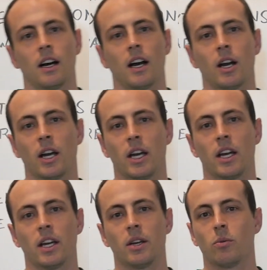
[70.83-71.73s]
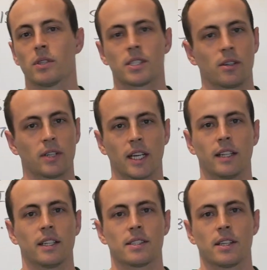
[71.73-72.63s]
I was still
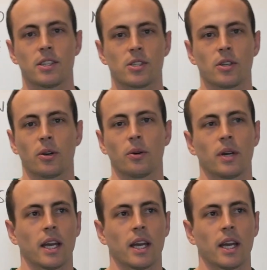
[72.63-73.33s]
getting this issue.